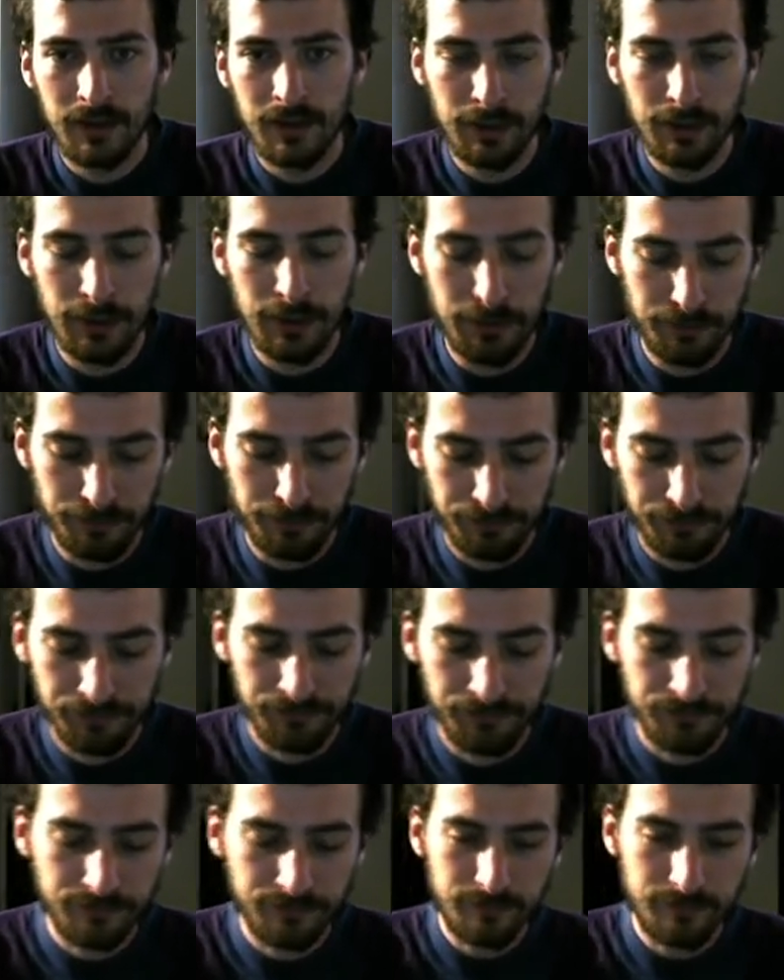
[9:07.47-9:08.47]
I'm
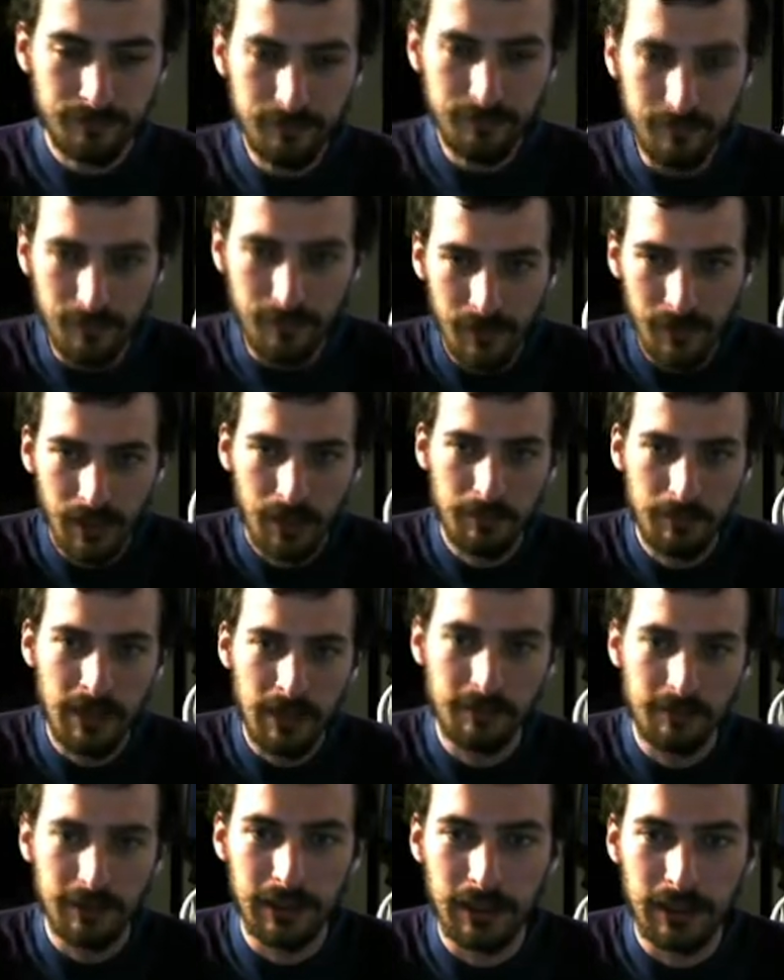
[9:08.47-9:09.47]
not
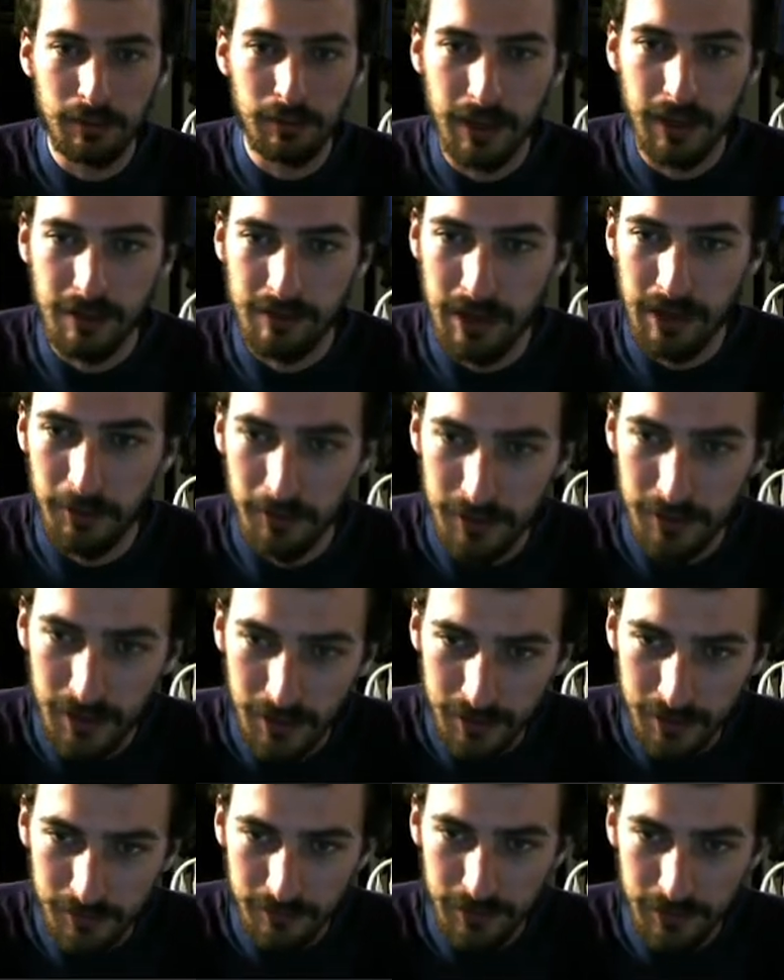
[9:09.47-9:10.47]
really going to play around with the
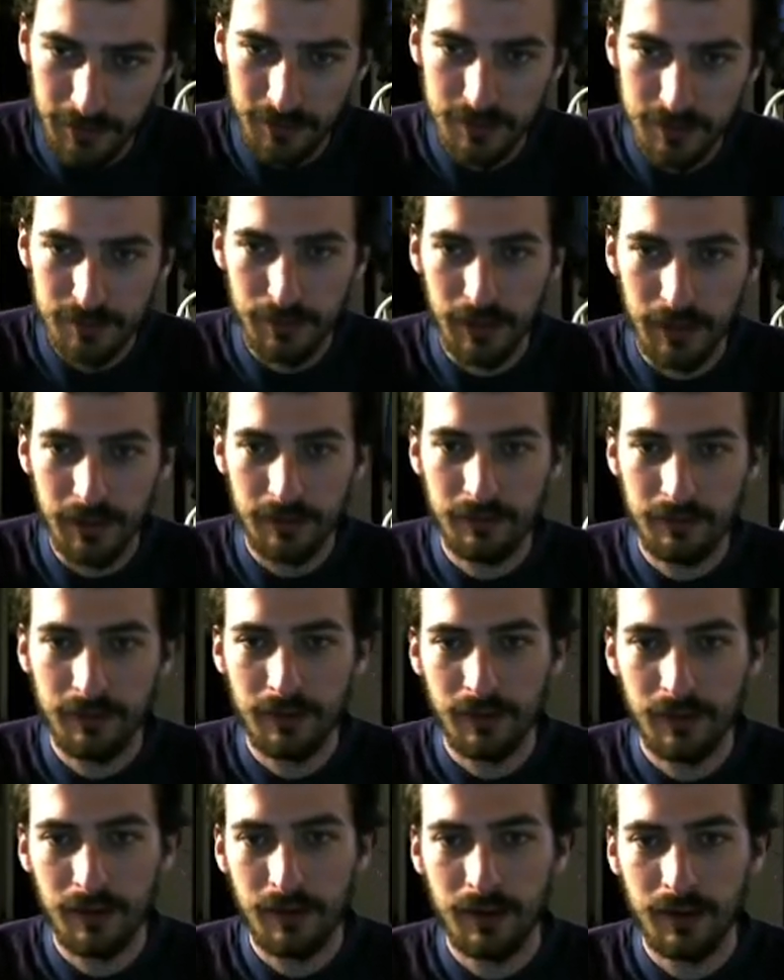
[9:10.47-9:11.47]
other fields, but
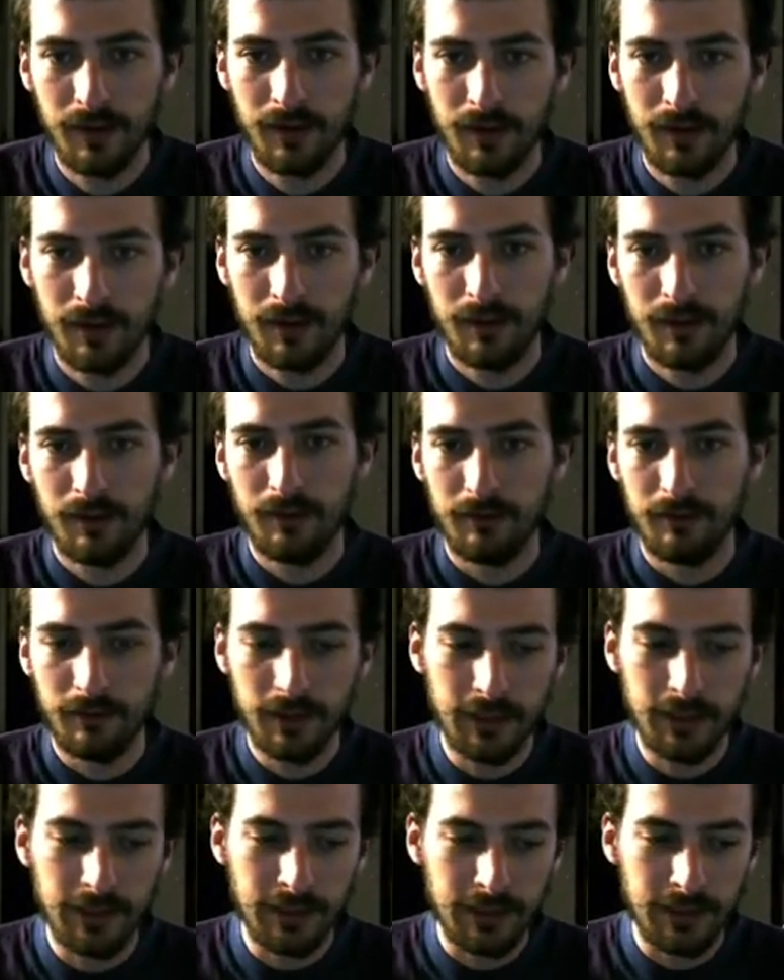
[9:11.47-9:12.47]

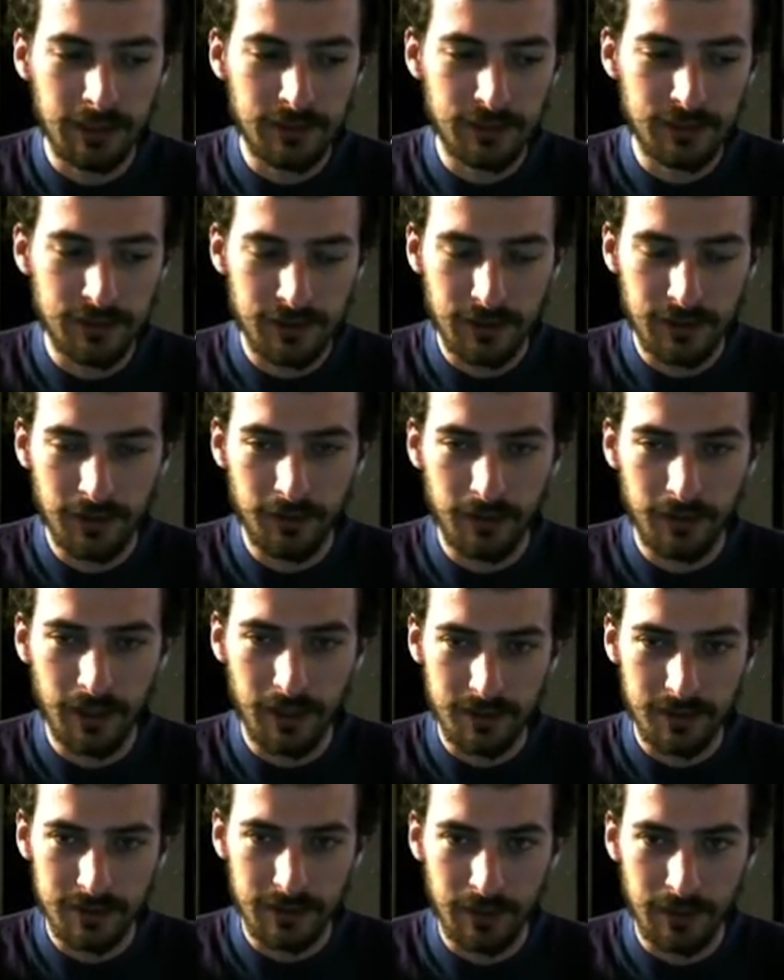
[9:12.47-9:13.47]
really it needs just two
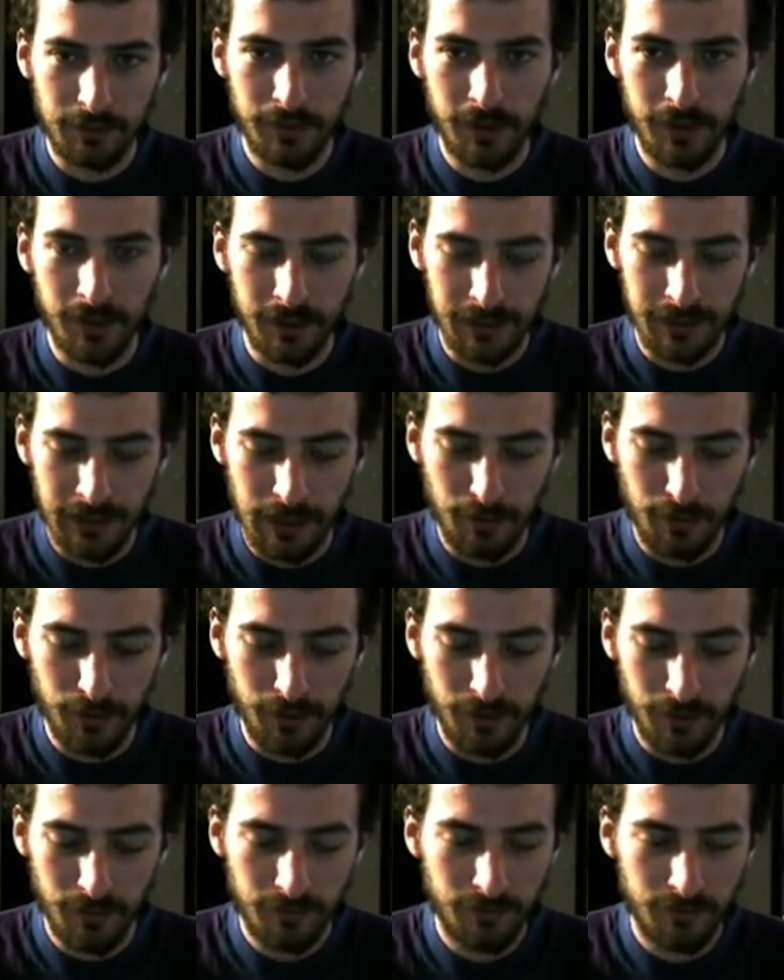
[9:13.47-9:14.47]
things, the input and the
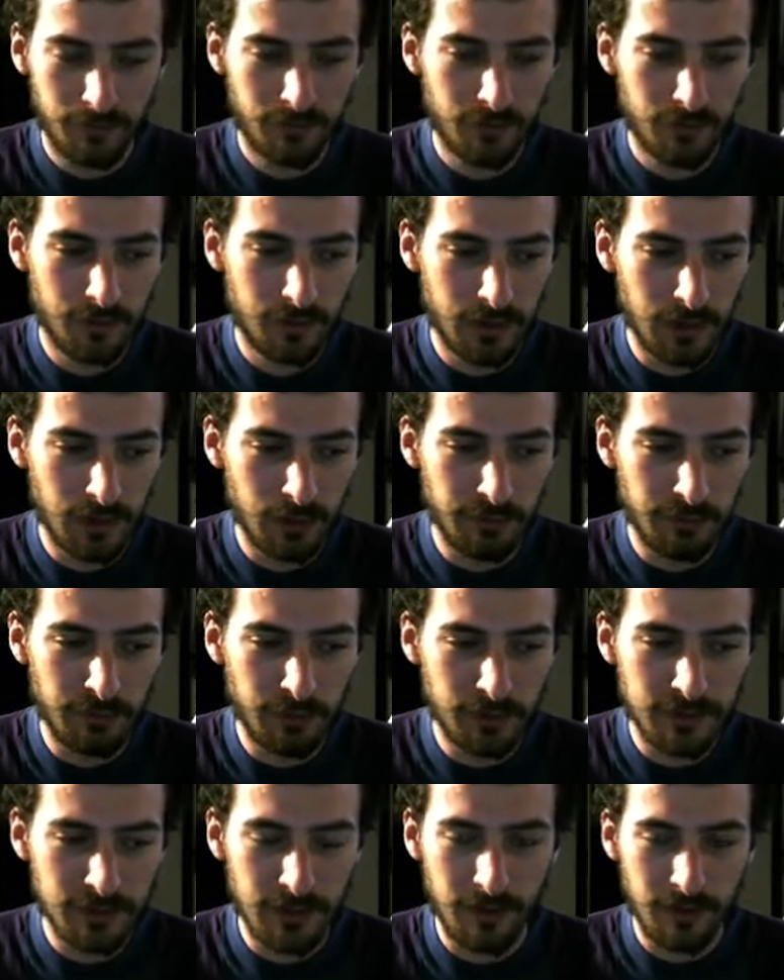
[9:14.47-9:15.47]
output. And
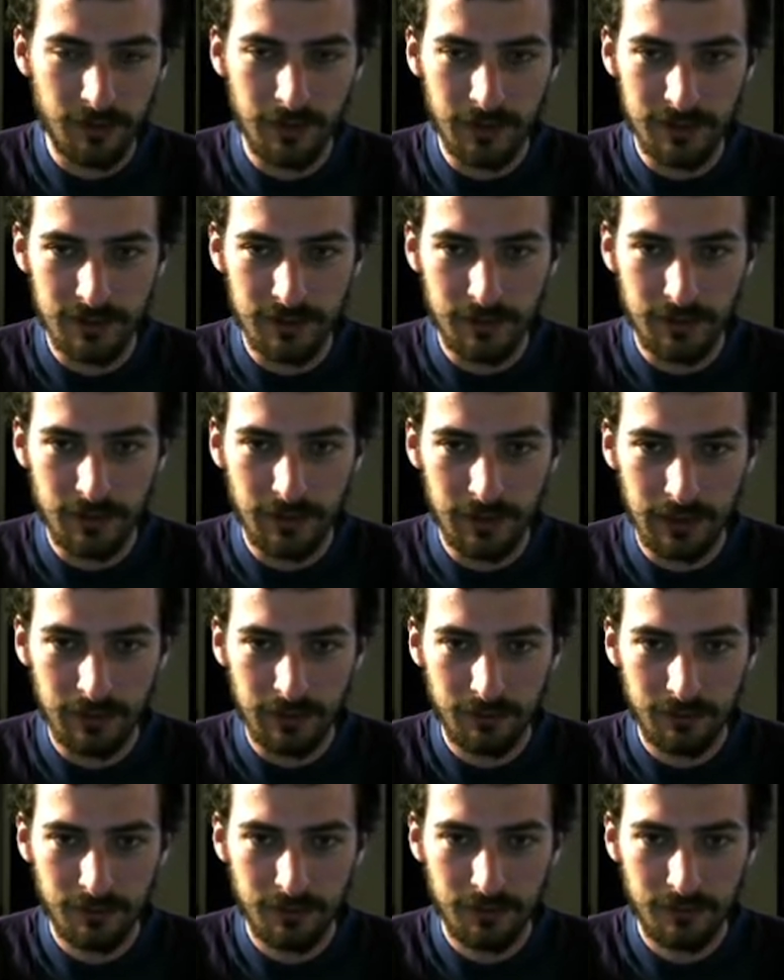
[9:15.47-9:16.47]
most other things you can
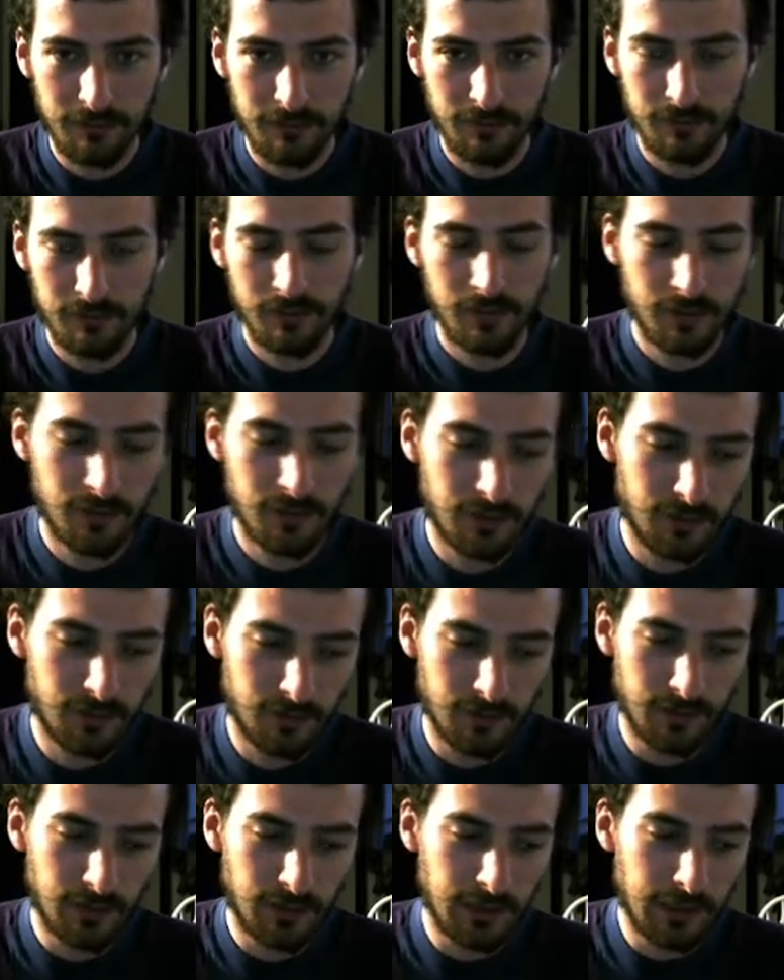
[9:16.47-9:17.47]

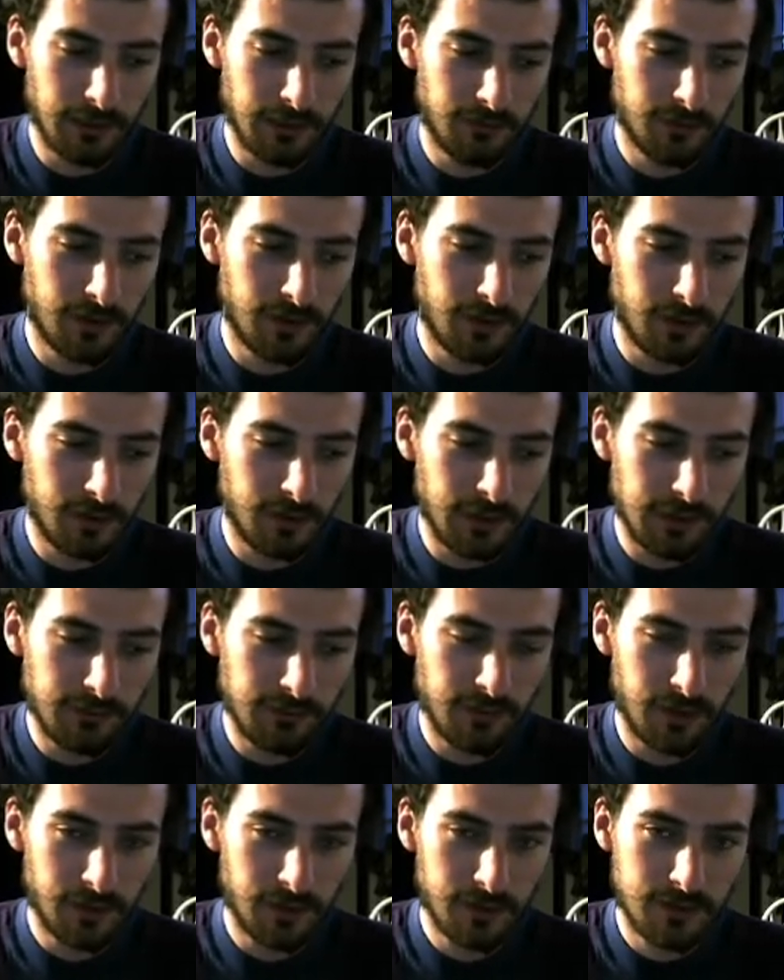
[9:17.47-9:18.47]
leave to their
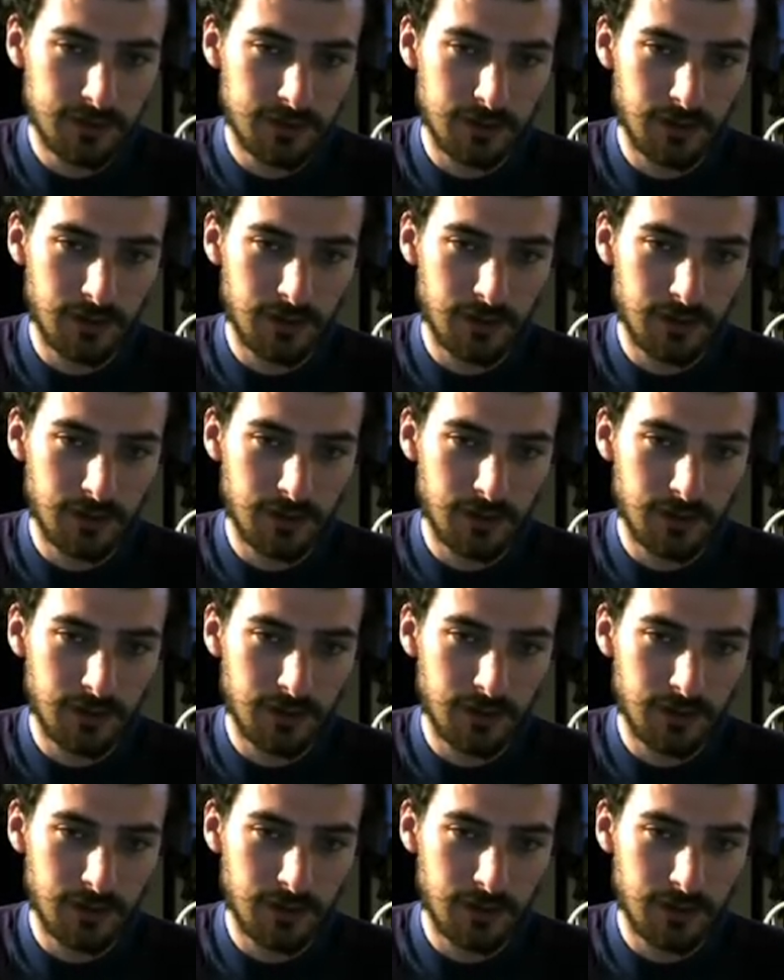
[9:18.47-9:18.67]
defaults.